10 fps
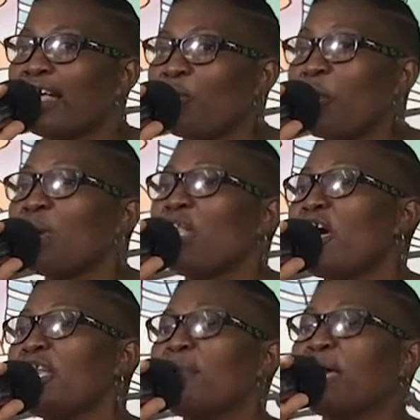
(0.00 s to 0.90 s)
We will
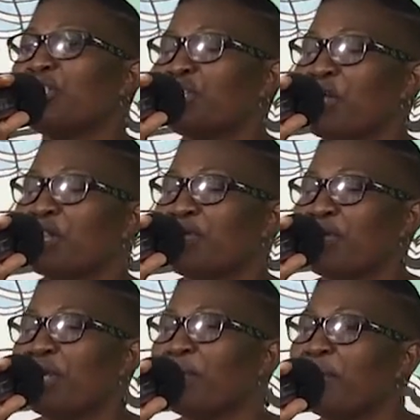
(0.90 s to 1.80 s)
only mention
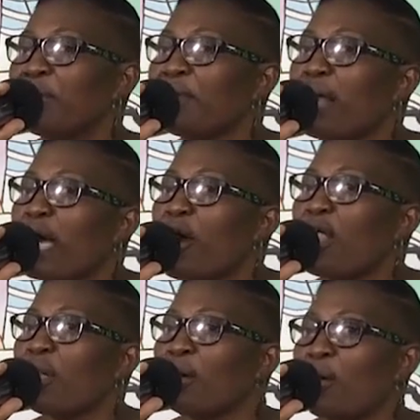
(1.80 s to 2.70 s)
three.
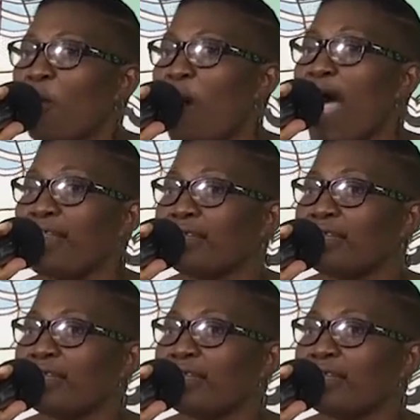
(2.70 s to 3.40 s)
Miracle one,